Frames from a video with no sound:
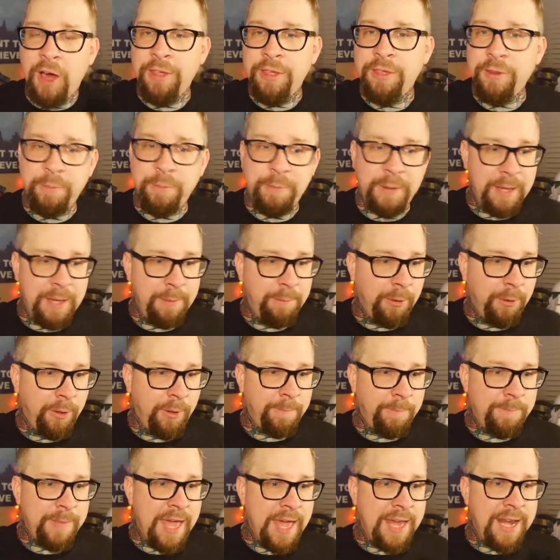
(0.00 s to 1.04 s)
other
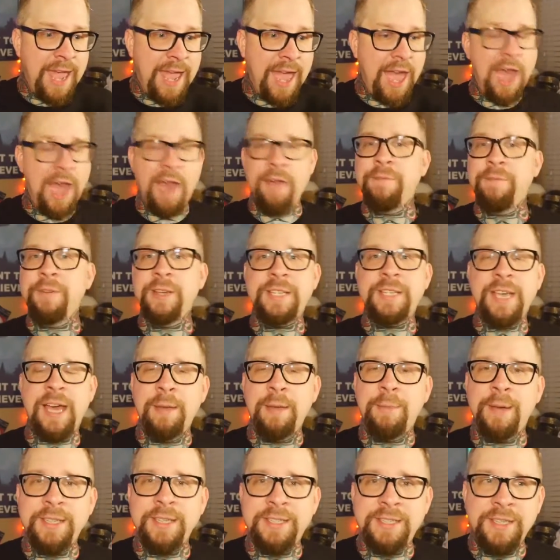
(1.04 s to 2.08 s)
people, and every
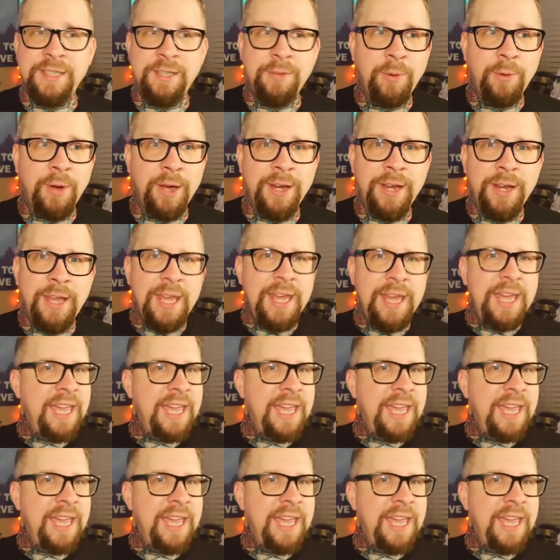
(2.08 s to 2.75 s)
time I see one,